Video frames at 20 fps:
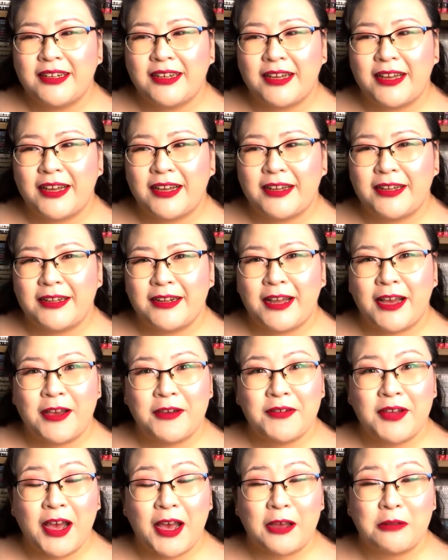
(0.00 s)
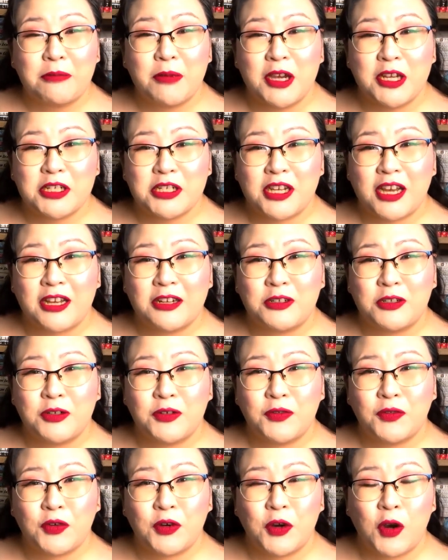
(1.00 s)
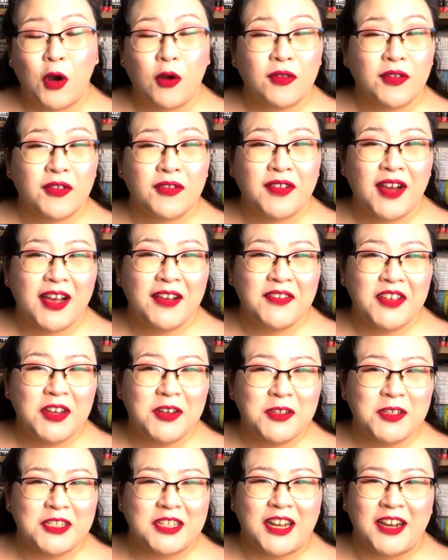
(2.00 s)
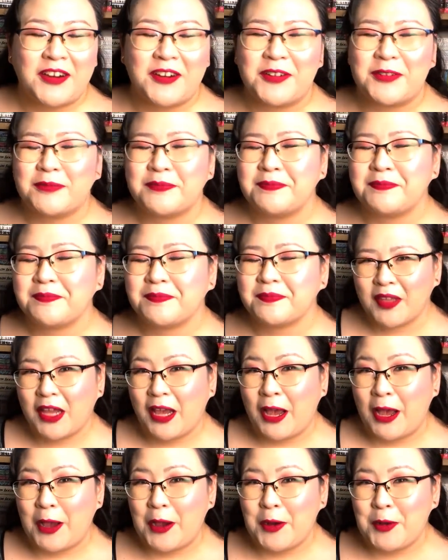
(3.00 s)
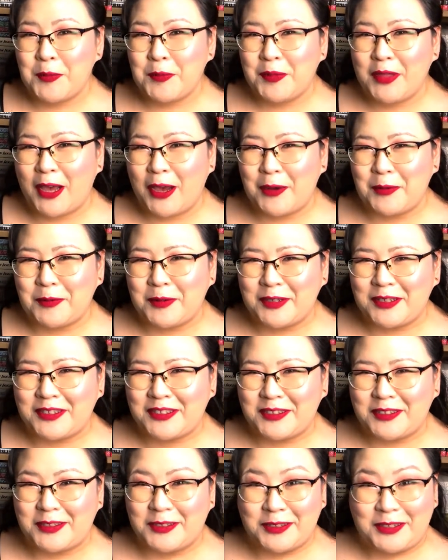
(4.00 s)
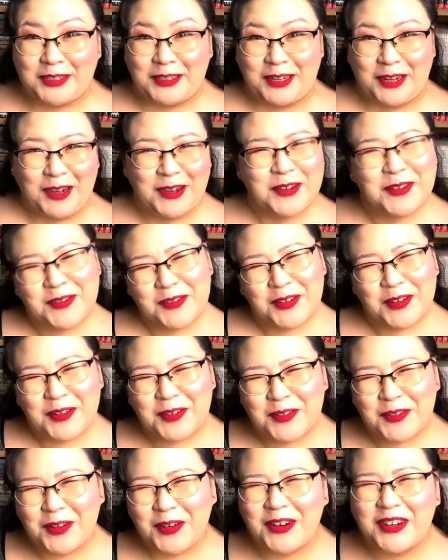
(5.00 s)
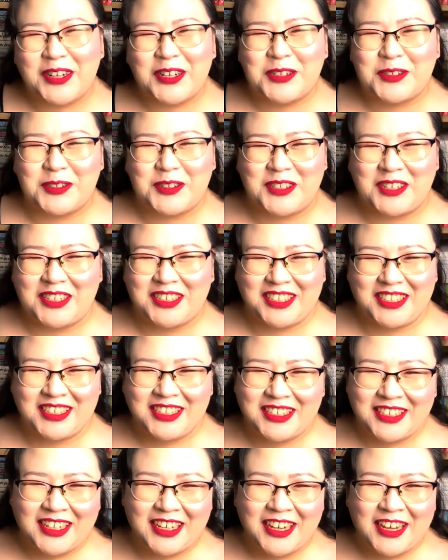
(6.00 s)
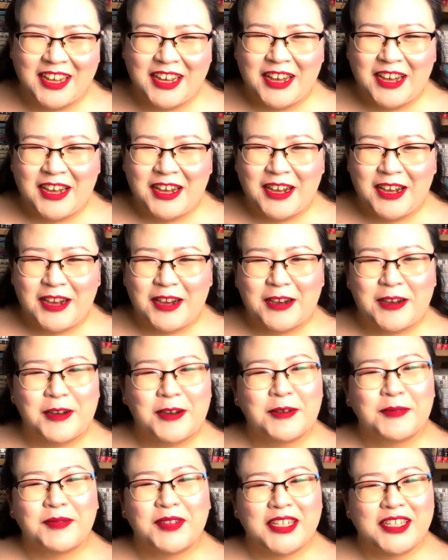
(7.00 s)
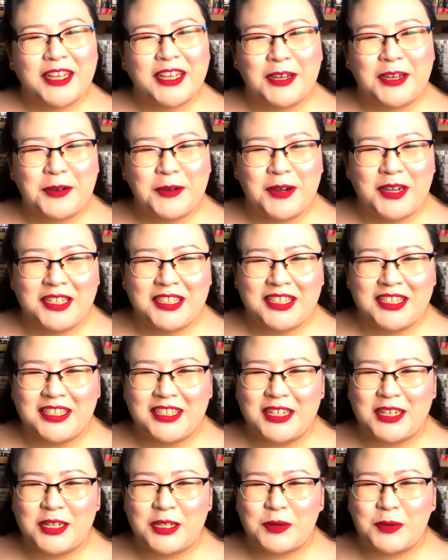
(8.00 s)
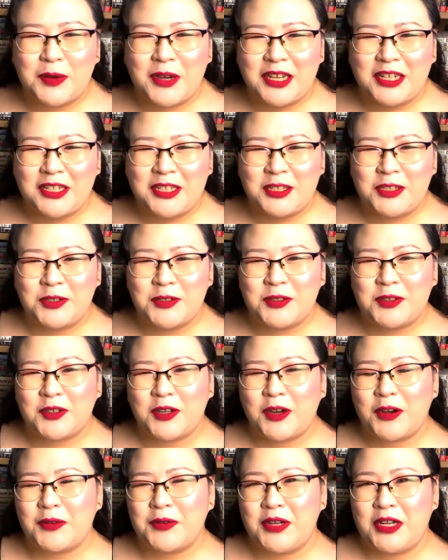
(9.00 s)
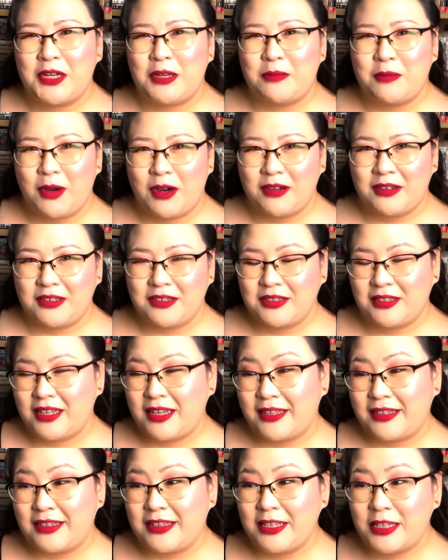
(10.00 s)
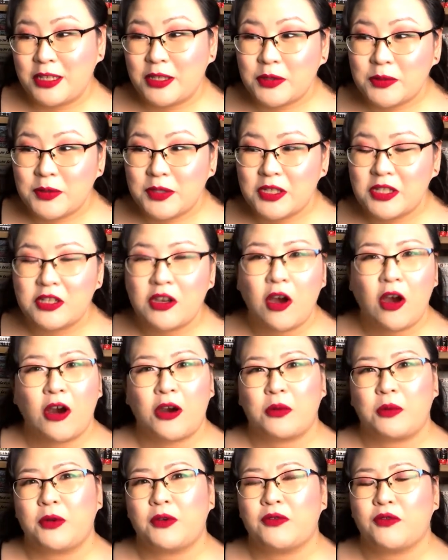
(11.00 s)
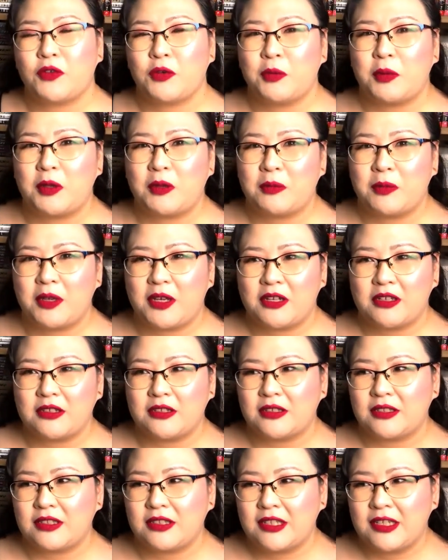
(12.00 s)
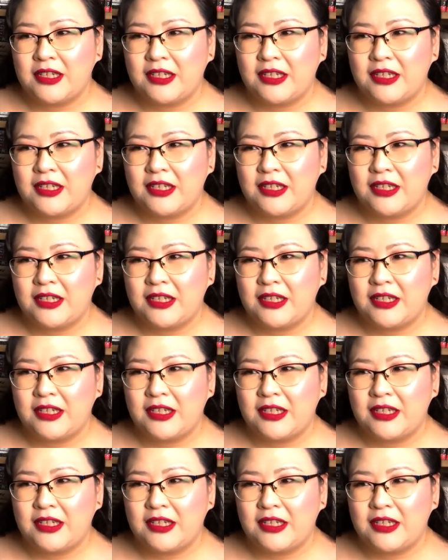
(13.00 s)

and I've had my channel for over five years now. I hope that was good enough for an introduction. Um, the second question is when did you start reading manga? And this was a hard one for me because